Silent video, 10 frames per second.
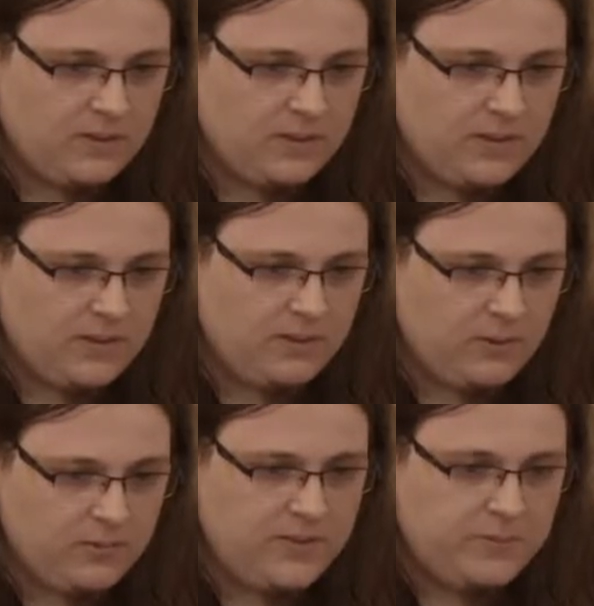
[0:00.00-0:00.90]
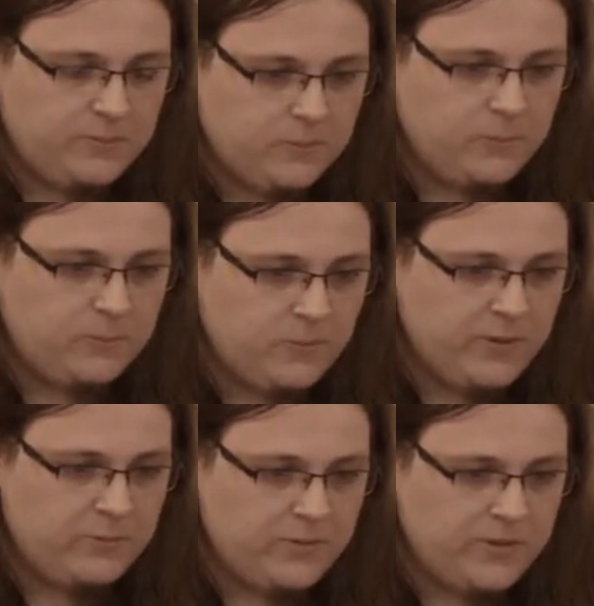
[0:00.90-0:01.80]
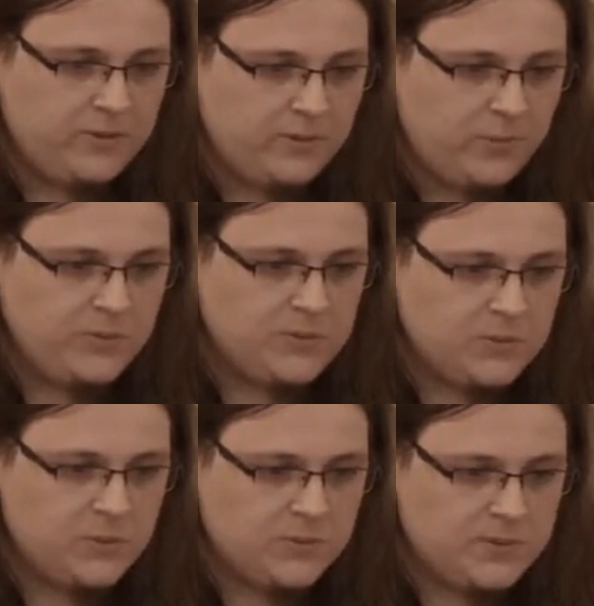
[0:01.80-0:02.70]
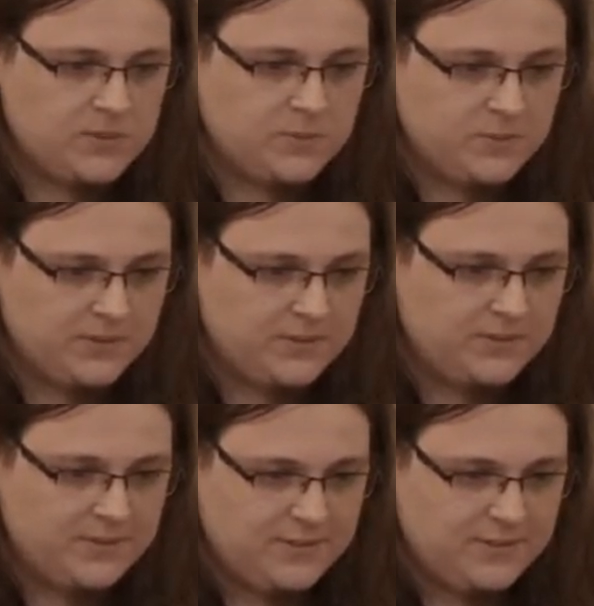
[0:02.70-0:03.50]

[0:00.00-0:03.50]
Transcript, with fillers: yeah, all of them were made open source, but